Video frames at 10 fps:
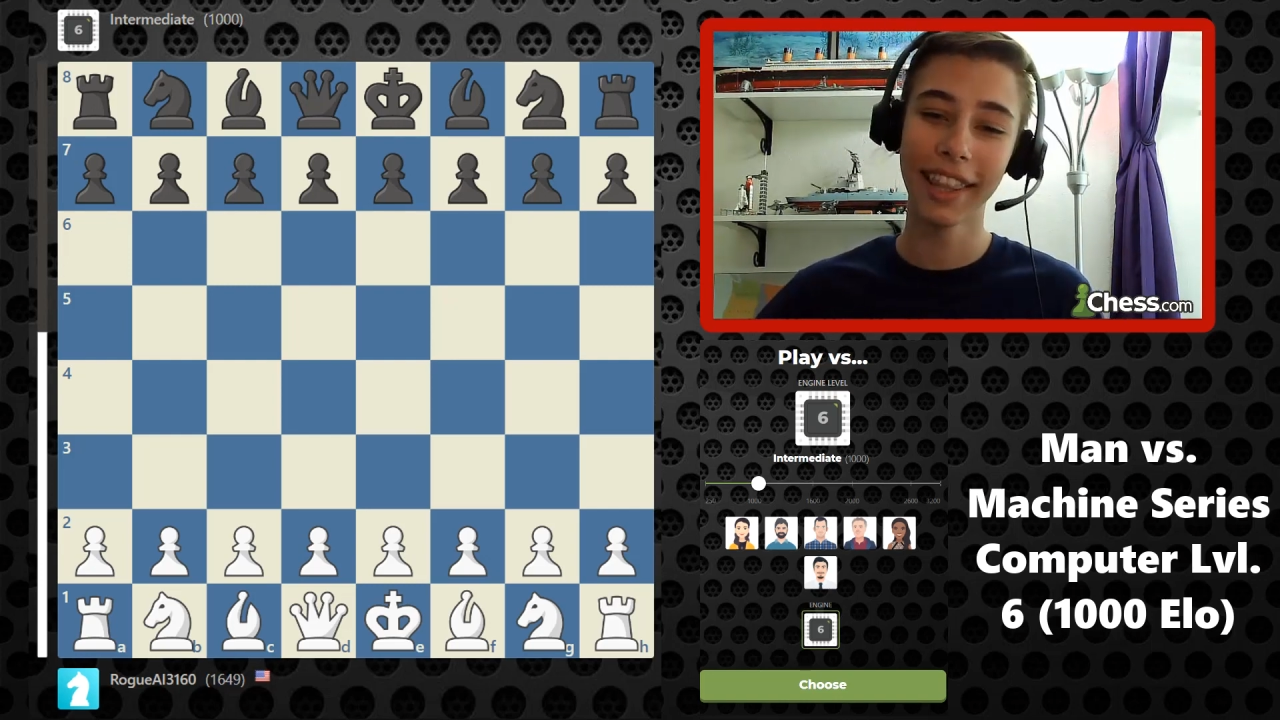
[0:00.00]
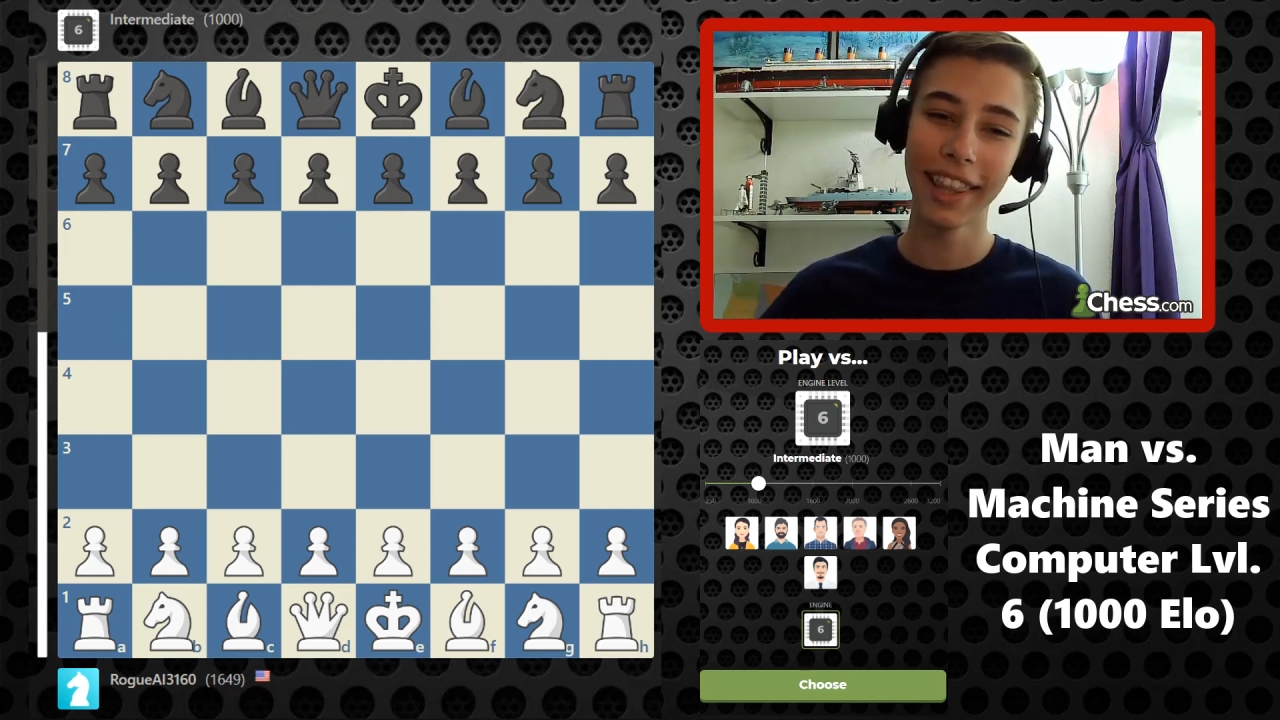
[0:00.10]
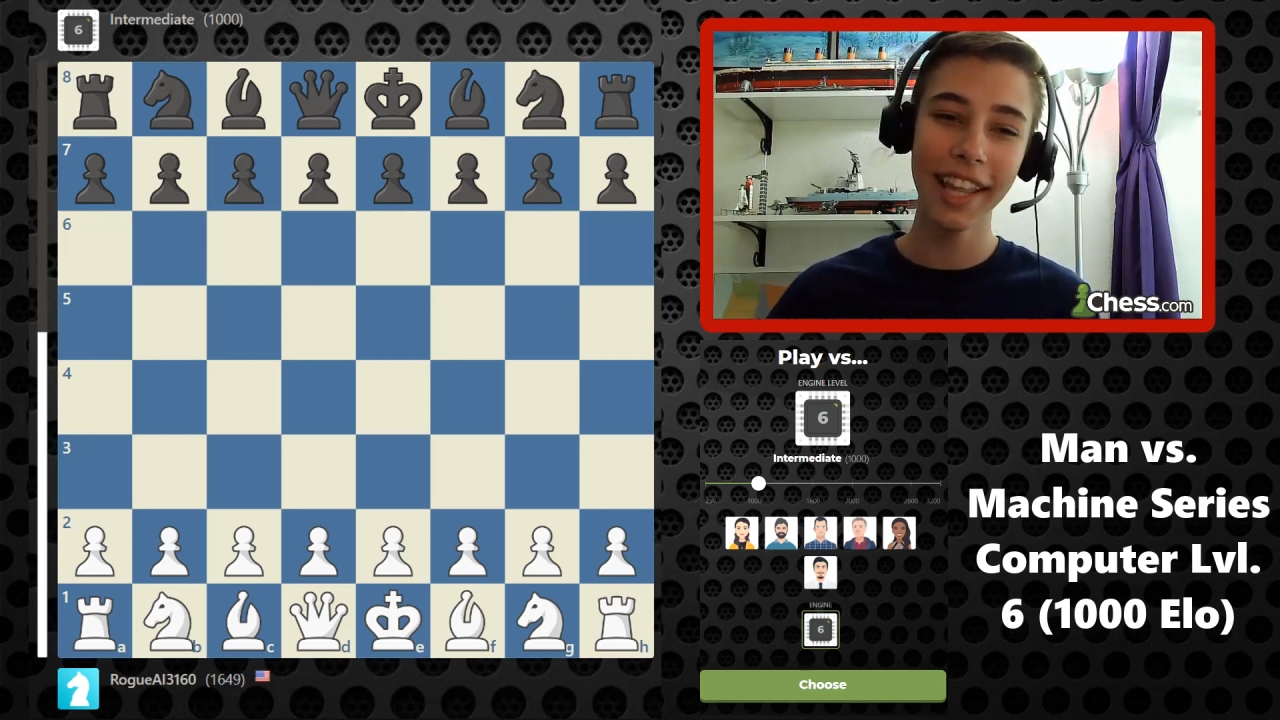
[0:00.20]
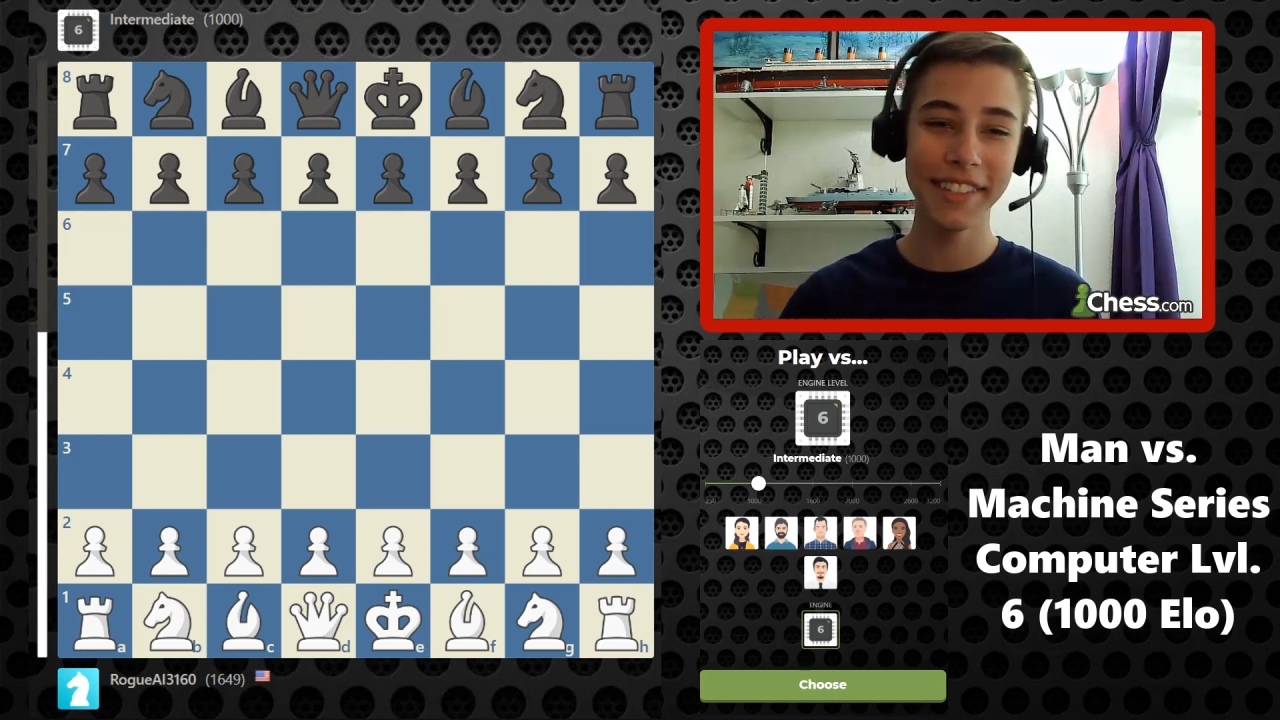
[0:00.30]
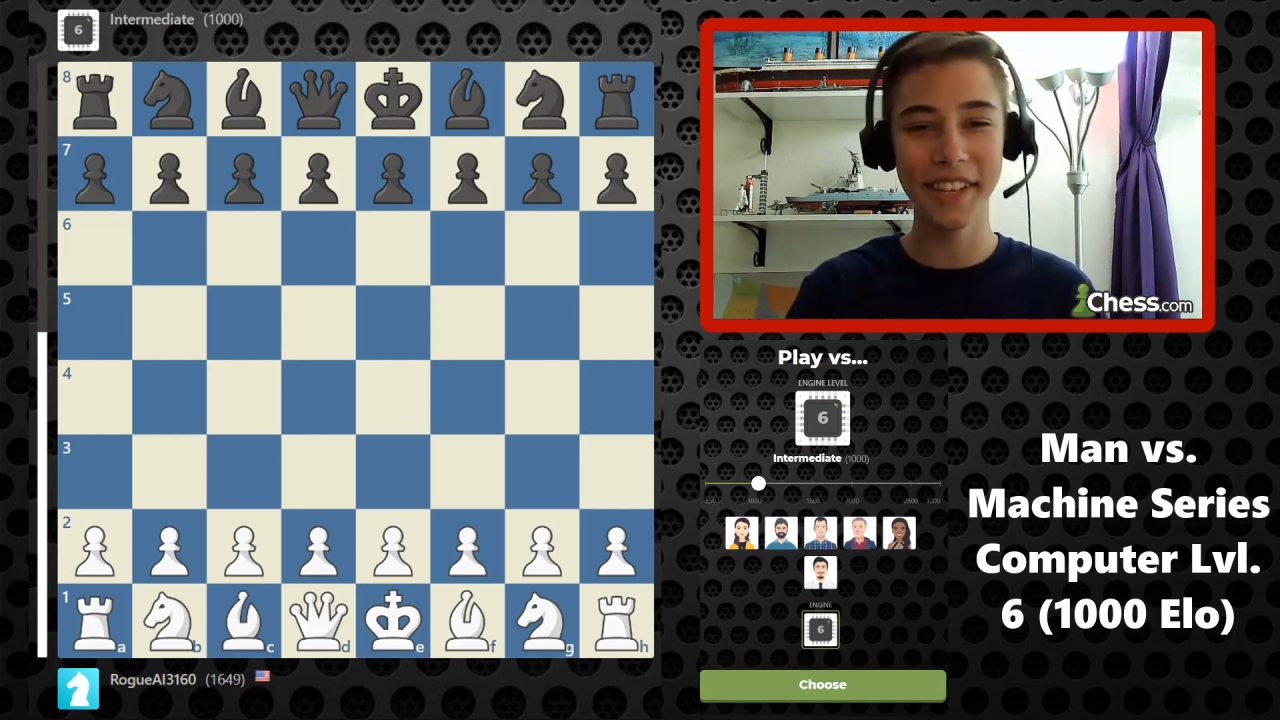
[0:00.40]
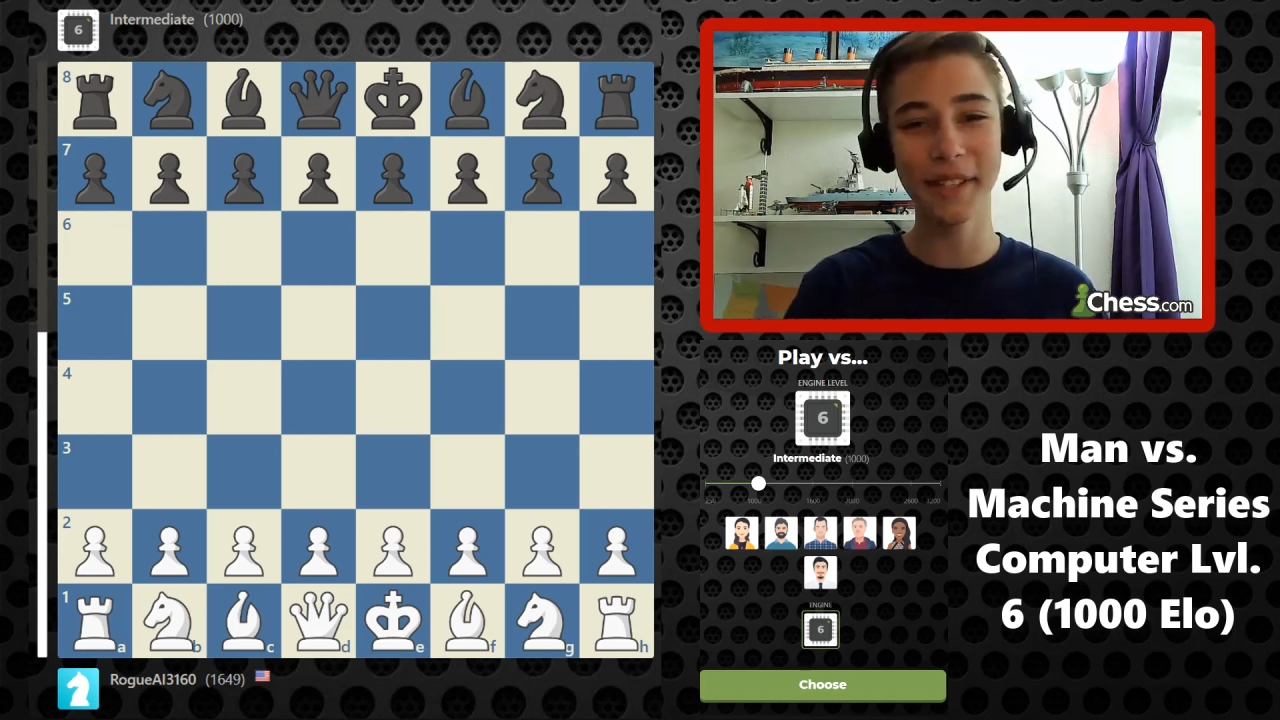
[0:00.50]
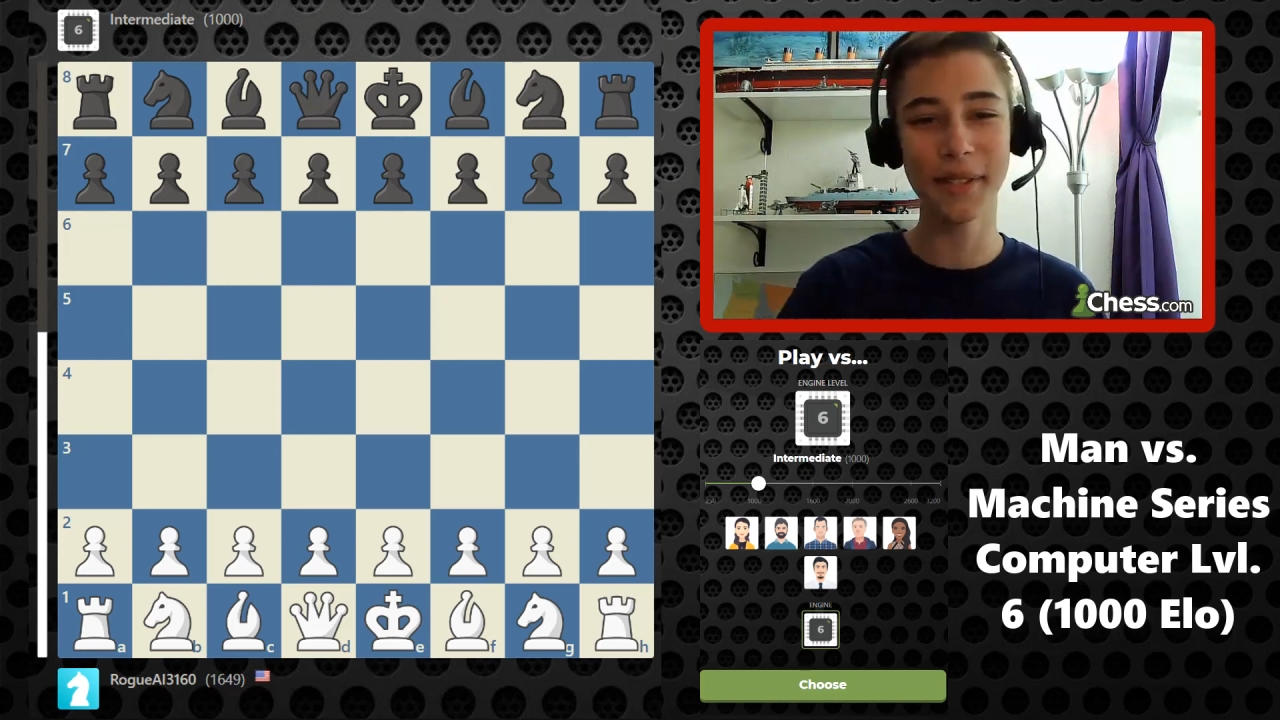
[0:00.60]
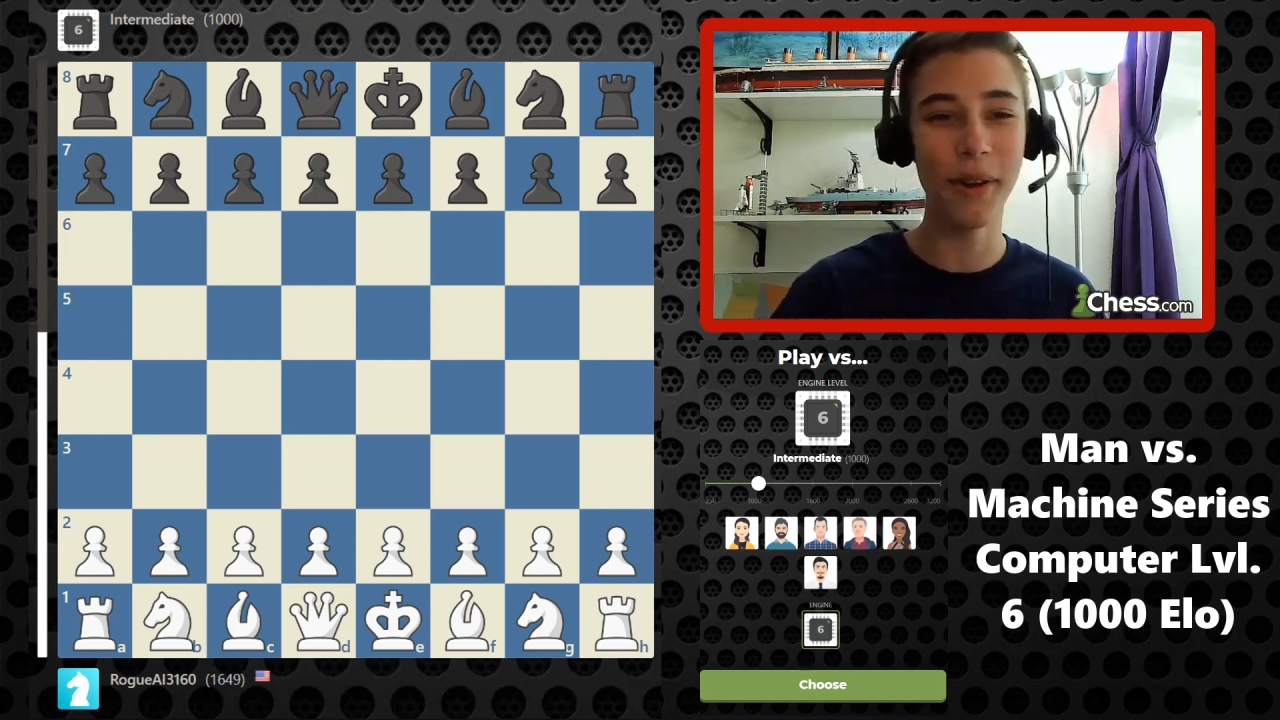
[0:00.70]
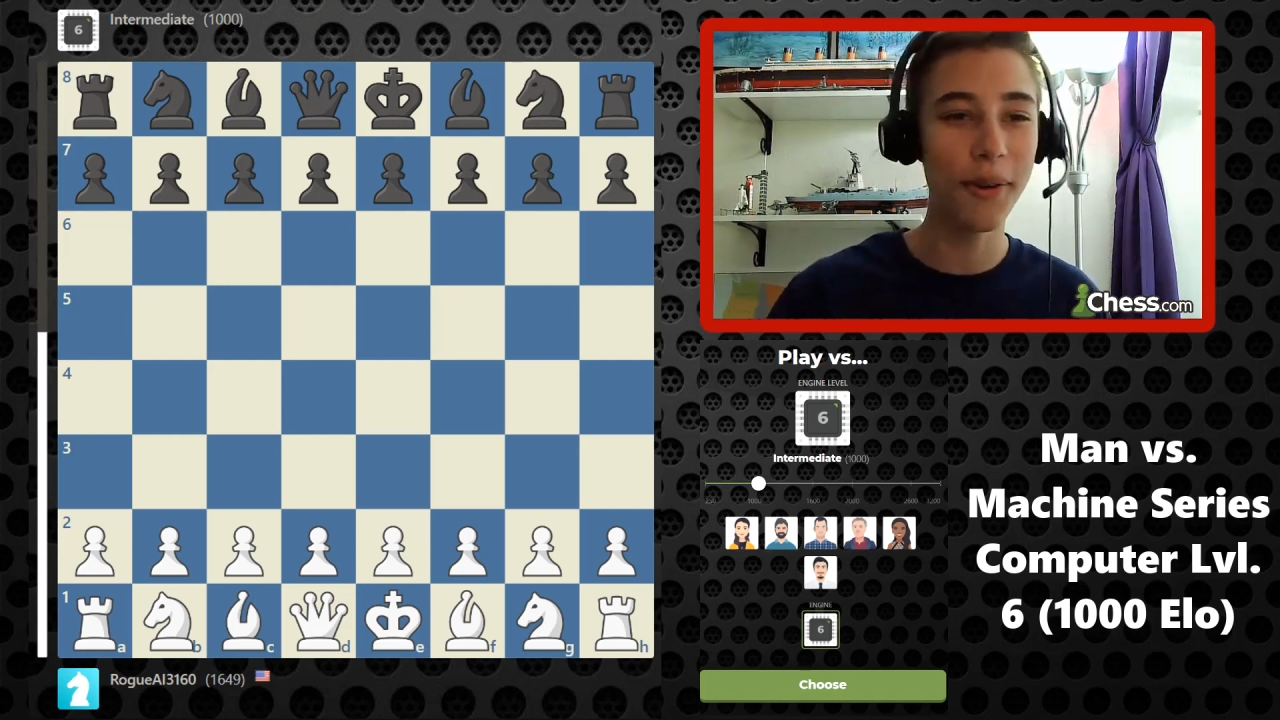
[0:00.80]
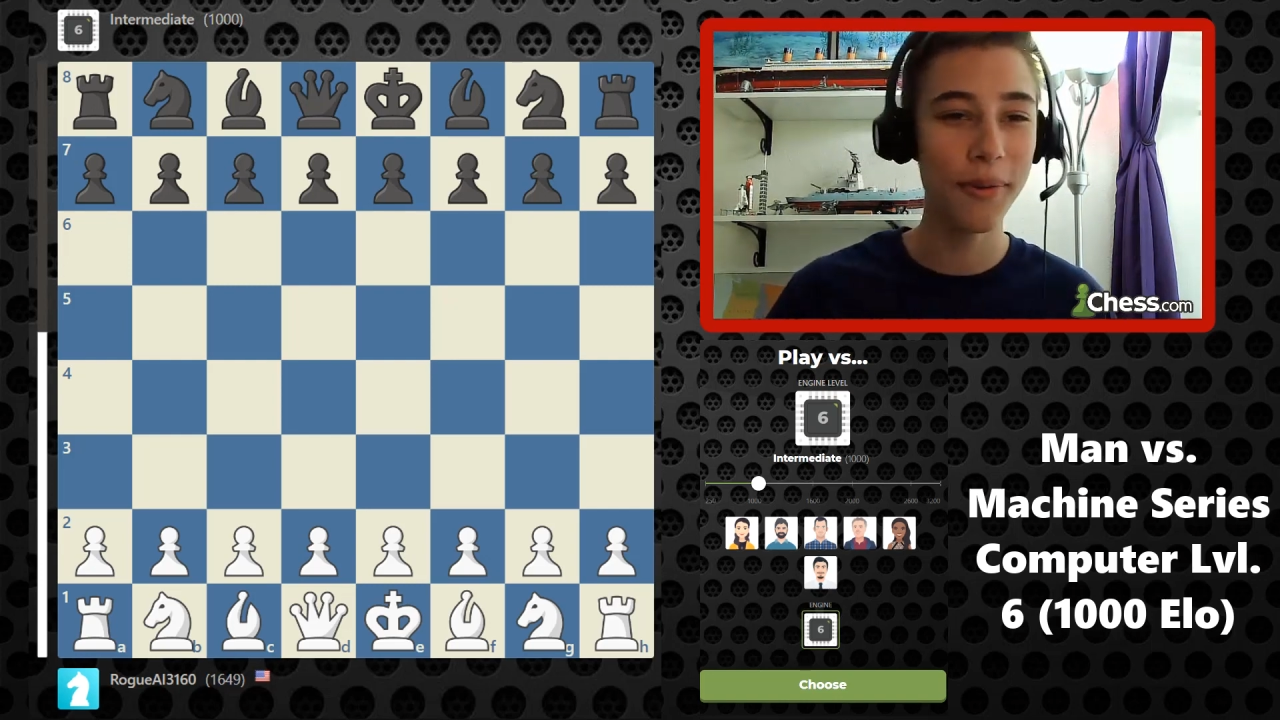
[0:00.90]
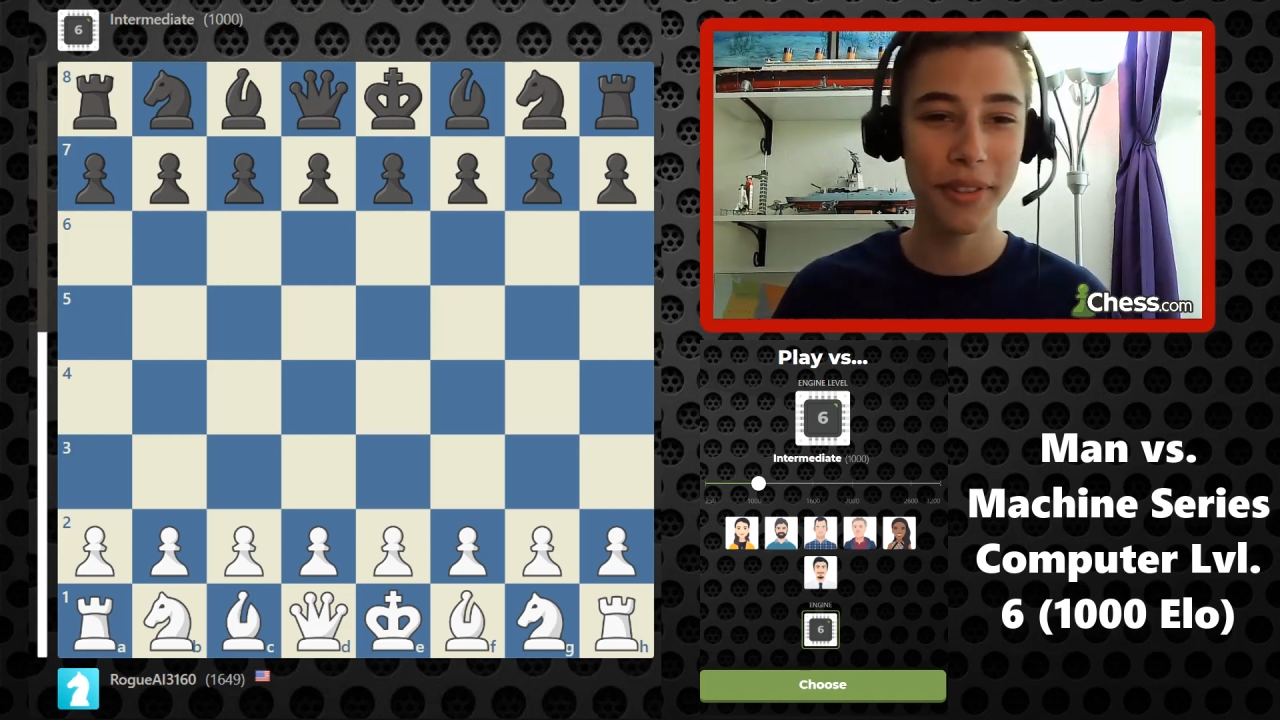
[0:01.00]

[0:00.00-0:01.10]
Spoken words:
let's get started